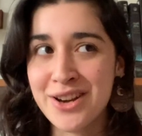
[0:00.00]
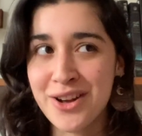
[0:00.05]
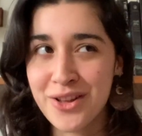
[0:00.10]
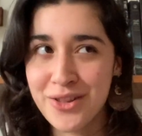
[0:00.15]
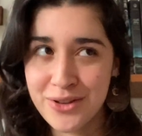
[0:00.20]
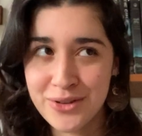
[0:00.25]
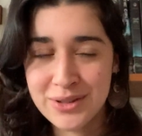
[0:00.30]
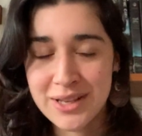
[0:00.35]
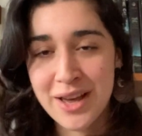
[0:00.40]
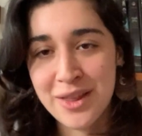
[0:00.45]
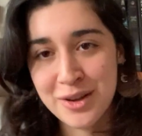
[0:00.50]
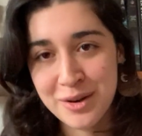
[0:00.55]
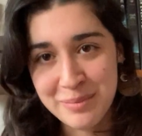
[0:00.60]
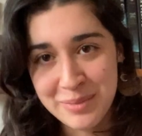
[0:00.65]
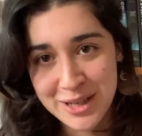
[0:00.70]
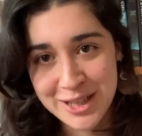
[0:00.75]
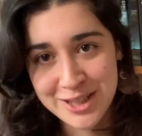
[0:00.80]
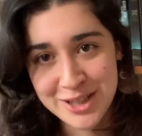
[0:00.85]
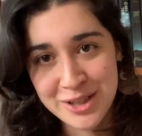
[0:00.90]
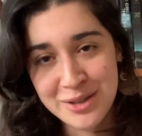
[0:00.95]
all those other
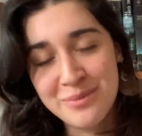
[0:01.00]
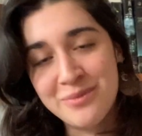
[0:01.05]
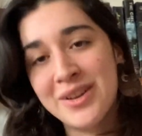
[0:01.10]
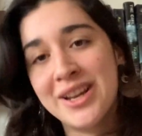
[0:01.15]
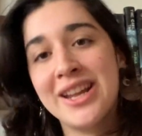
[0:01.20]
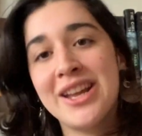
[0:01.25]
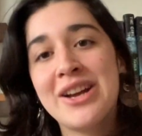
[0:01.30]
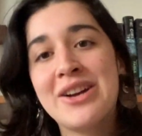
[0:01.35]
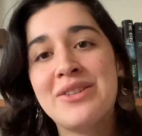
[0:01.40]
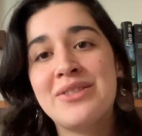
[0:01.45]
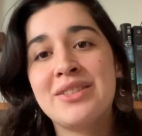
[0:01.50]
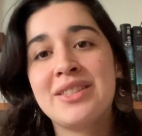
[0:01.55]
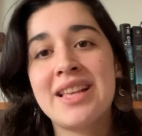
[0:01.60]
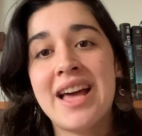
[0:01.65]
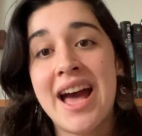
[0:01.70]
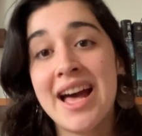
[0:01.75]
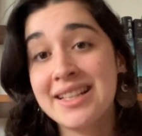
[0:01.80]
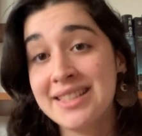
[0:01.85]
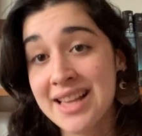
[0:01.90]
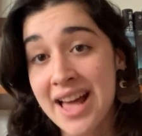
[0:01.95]
booktube videos,
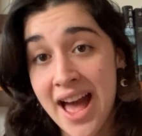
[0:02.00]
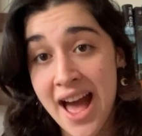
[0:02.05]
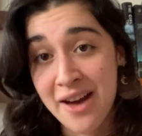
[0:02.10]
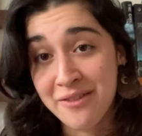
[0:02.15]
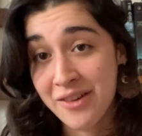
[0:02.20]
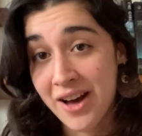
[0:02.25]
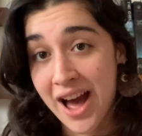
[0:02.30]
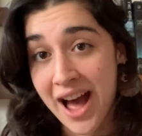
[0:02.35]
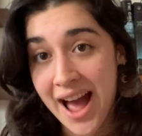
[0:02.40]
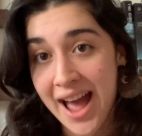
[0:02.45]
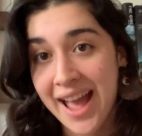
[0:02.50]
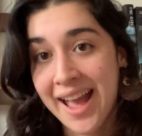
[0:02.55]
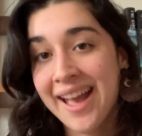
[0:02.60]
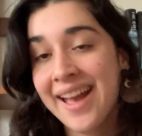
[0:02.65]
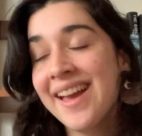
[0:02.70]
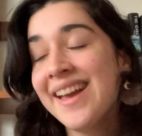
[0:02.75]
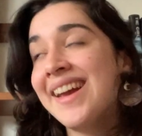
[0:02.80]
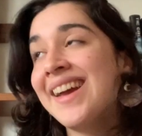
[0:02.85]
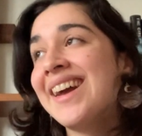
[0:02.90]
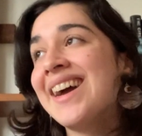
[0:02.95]
as have
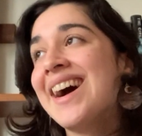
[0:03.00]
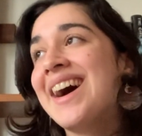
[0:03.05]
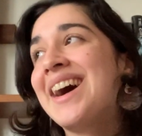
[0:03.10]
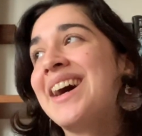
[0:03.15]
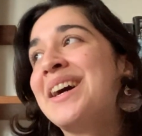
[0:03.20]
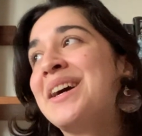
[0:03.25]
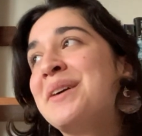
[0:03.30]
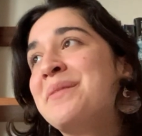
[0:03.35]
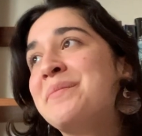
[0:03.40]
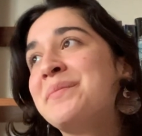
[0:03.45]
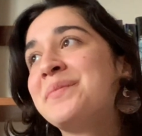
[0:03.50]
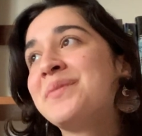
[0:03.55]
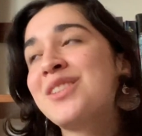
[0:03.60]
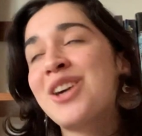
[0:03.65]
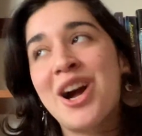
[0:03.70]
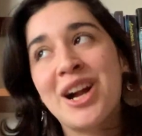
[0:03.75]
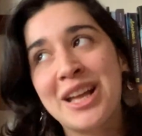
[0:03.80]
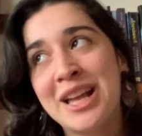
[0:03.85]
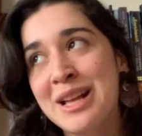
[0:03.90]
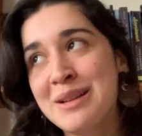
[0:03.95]
I,
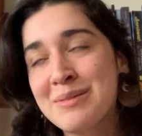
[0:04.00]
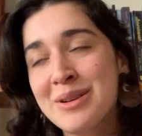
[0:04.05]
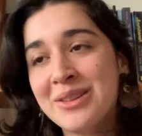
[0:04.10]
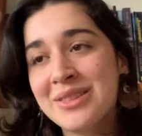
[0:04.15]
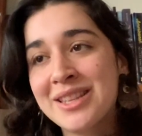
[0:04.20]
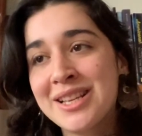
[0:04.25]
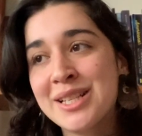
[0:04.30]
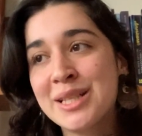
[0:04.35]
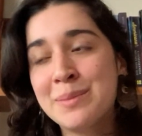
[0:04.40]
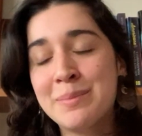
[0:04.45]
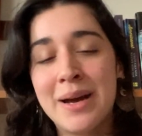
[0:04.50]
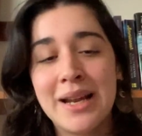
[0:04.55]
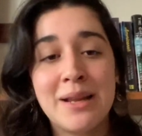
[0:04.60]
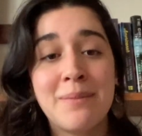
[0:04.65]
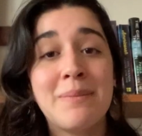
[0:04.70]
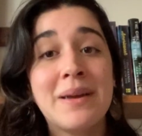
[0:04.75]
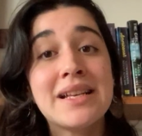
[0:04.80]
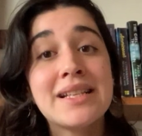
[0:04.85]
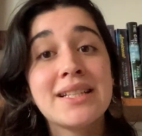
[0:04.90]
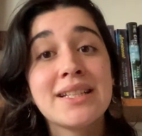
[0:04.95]
talking about this, but
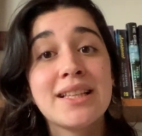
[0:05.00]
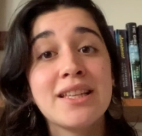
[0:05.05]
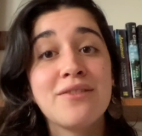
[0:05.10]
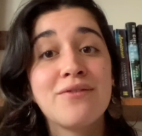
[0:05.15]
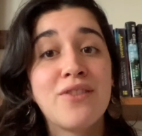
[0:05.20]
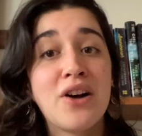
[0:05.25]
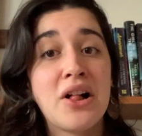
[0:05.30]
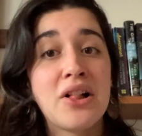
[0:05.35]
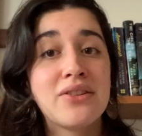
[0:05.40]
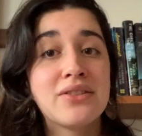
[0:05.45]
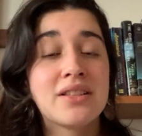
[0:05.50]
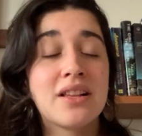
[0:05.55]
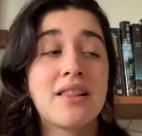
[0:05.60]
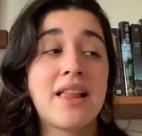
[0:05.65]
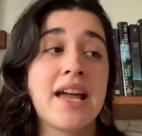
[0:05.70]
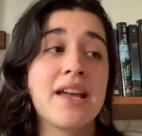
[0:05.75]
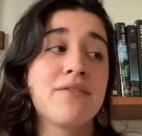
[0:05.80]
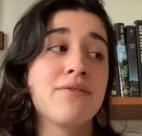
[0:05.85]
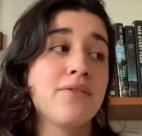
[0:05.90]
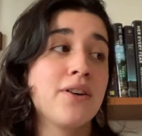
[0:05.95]
it basically follows the
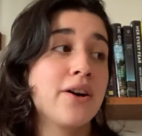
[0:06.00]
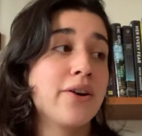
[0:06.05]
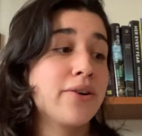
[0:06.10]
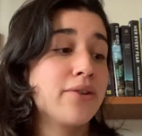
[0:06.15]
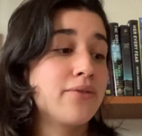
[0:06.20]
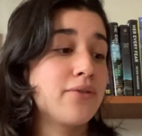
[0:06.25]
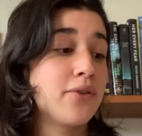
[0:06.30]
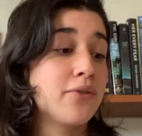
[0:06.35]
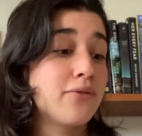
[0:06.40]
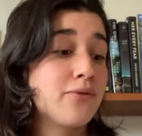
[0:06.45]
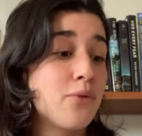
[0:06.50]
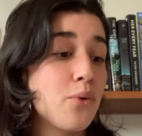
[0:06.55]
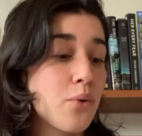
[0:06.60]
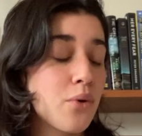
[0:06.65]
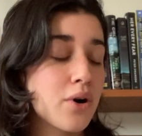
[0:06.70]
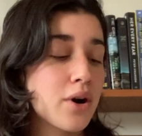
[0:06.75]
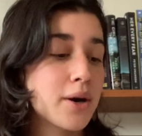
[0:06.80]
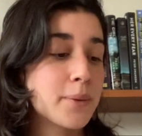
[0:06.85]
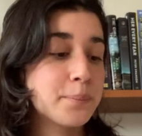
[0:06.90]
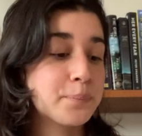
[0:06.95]
life of
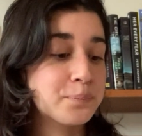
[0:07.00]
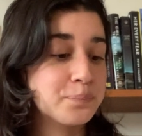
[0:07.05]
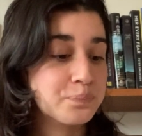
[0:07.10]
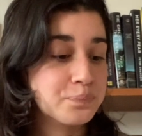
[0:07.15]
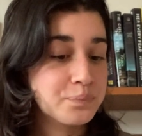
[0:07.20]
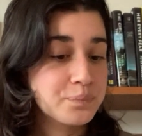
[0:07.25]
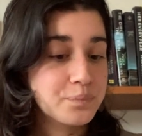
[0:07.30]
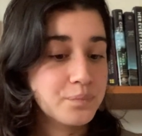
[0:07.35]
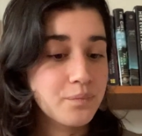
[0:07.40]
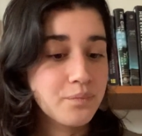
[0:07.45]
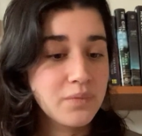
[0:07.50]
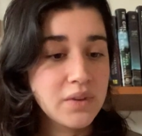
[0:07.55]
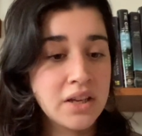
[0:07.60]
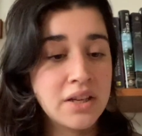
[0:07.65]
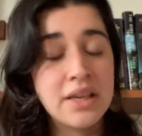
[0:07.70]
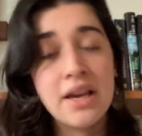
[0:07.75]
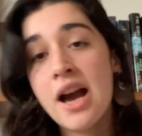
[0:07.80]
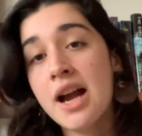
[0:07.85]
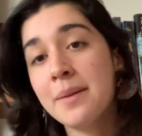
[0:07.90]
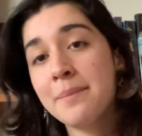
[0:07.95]
4
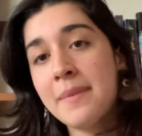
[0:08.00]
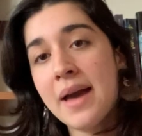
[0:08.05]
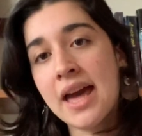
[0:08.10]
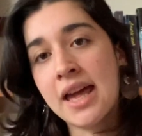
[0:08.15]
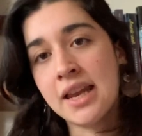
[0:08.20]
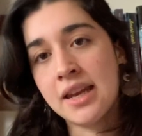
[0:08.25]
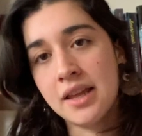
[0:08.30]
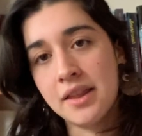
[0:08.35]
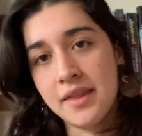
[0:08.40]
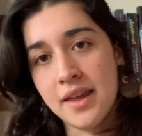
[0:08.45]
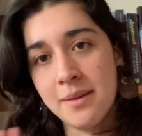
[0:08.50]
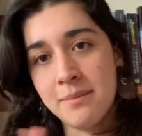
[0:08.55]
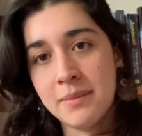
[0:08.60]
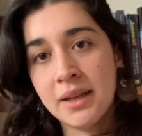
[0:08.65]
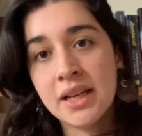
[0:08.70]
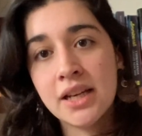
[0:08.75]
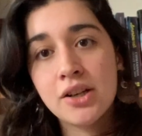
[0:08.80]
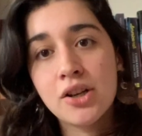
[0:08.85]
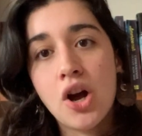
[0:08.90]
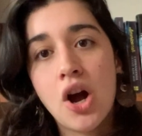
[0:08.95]
young men. They
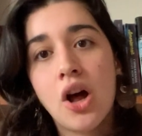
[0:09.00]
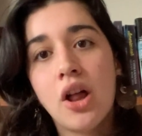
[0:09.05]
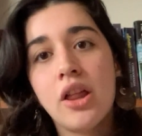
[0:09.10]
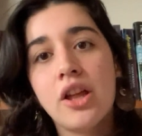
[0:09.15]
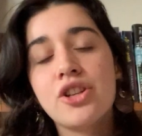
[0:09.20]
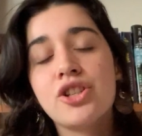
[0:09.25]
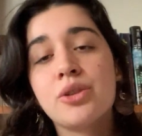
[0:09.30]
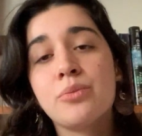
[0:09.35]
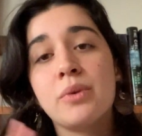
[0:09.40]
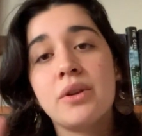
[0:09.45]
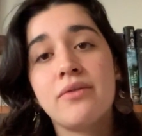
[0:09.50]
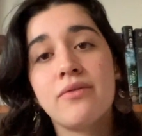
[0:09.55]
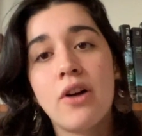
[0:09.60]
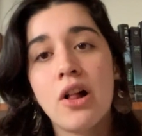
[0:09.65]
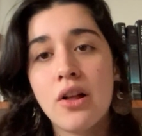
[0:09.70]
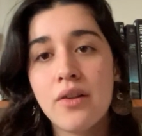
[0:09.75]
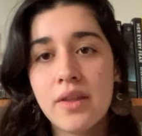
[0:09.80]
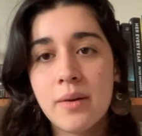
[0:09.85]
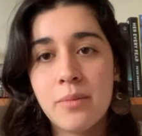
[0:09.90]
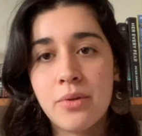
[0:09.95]
meet in college and we
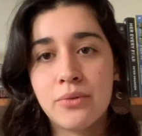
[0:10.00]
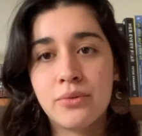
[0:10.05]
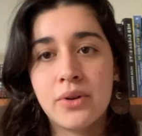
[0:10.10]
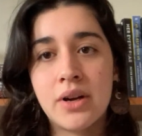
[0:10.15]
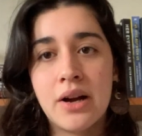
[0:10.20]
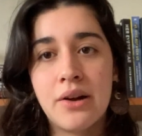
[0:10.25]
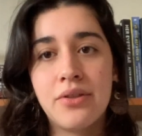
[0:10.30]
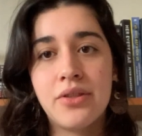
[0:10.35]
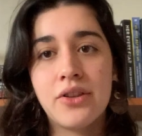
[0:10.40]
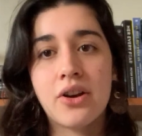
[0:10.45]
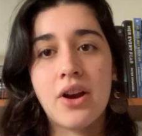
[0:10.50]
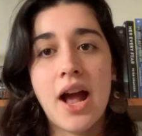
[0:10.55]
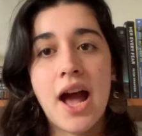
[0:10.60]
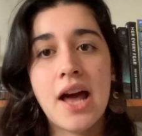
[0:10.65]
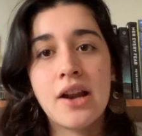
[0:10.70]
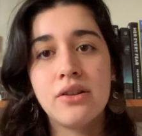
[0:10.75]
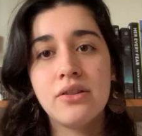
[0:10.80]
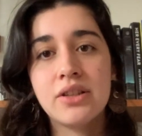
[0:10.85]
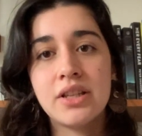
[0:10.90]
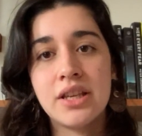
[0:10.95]
follow them throughout their
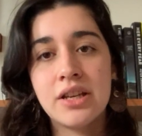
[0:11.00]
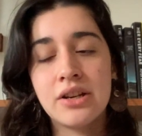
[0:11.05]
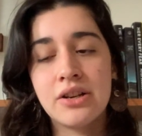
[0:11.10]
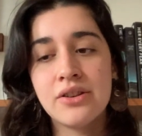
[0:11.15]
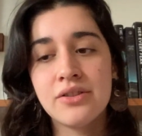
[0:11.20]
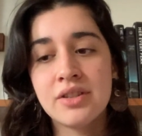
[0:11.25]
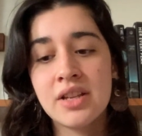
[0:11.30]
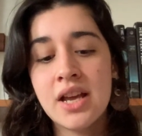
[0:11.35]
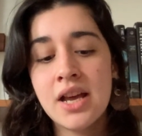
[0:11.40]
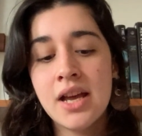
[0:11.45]
adult years.